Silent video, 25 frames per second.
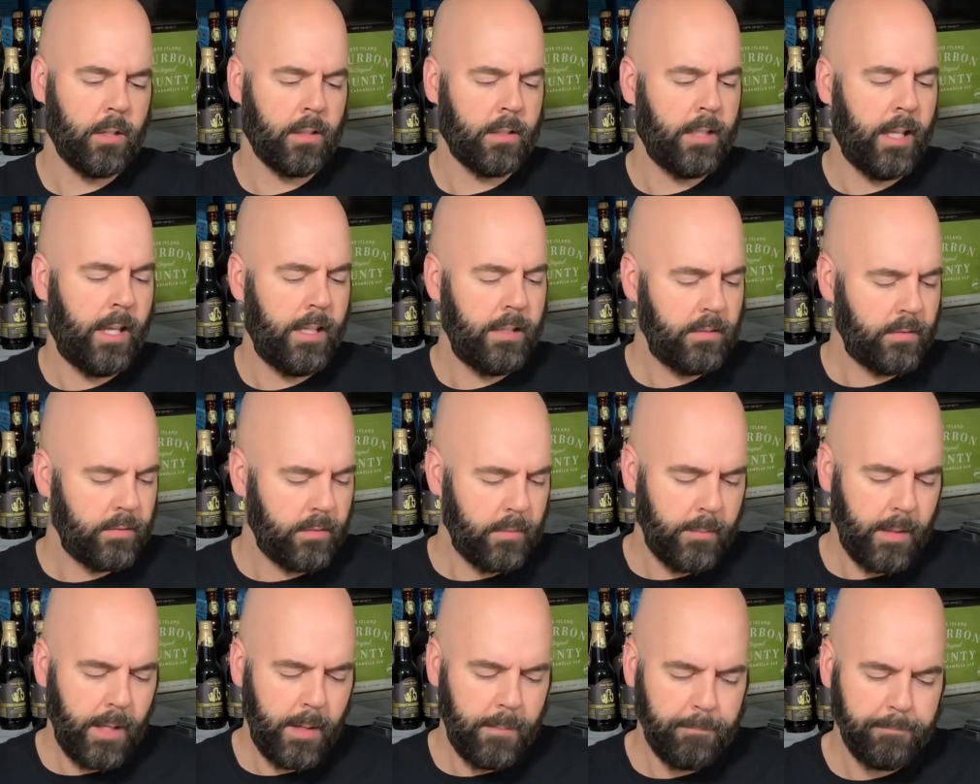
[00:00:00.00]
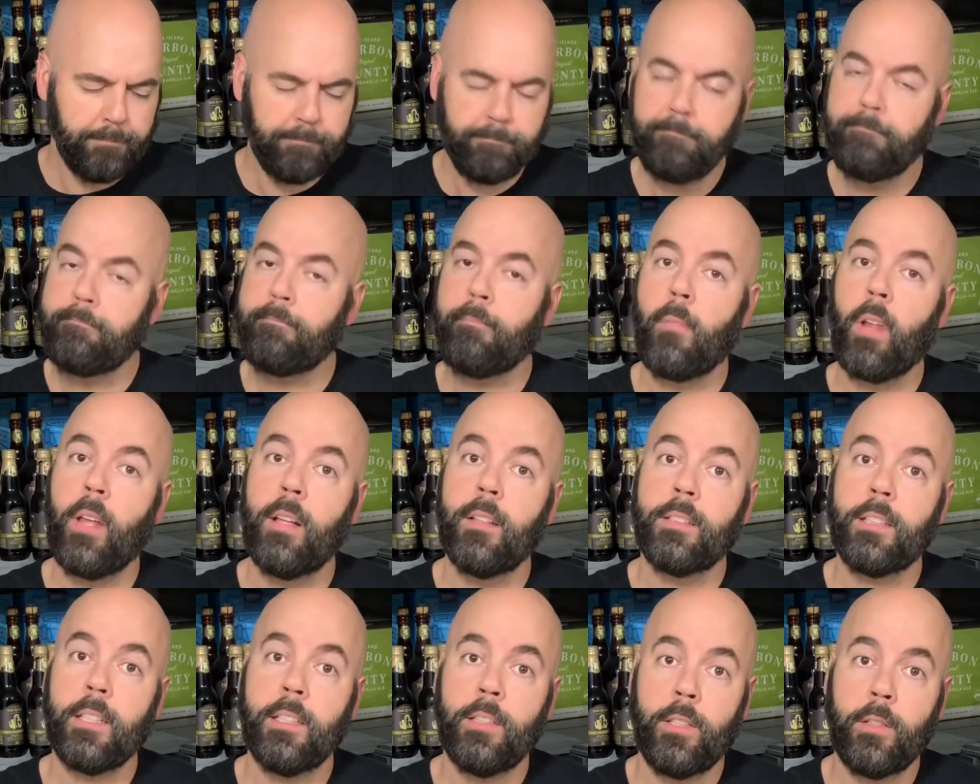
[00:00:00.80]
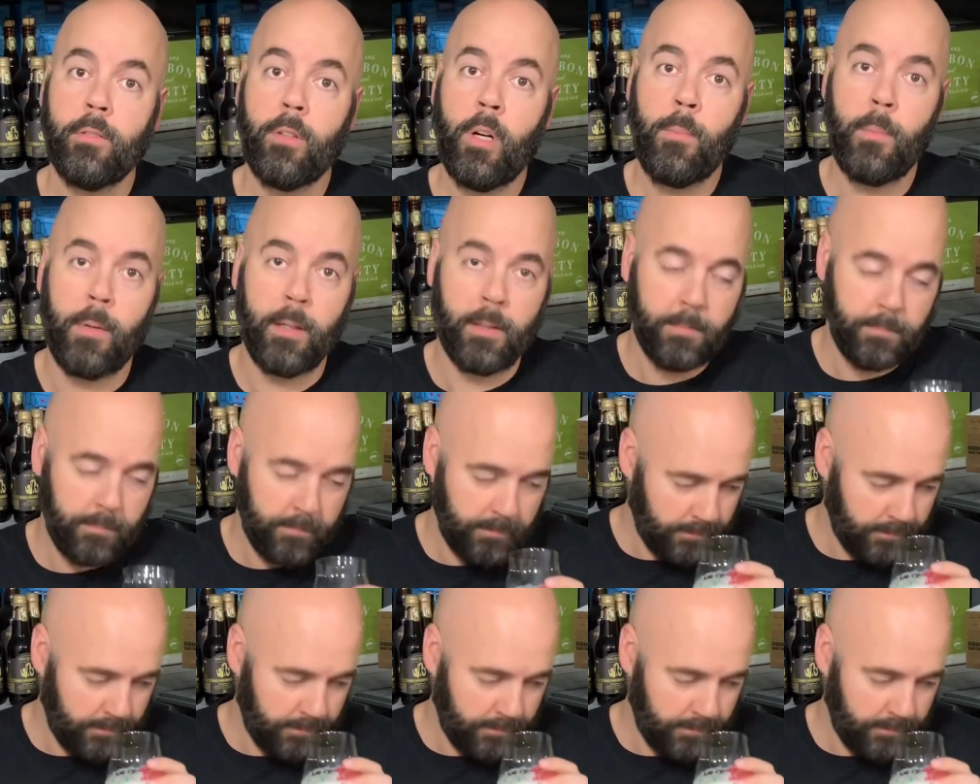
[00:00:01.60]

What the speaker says: glass from them. Let's get into the aroma.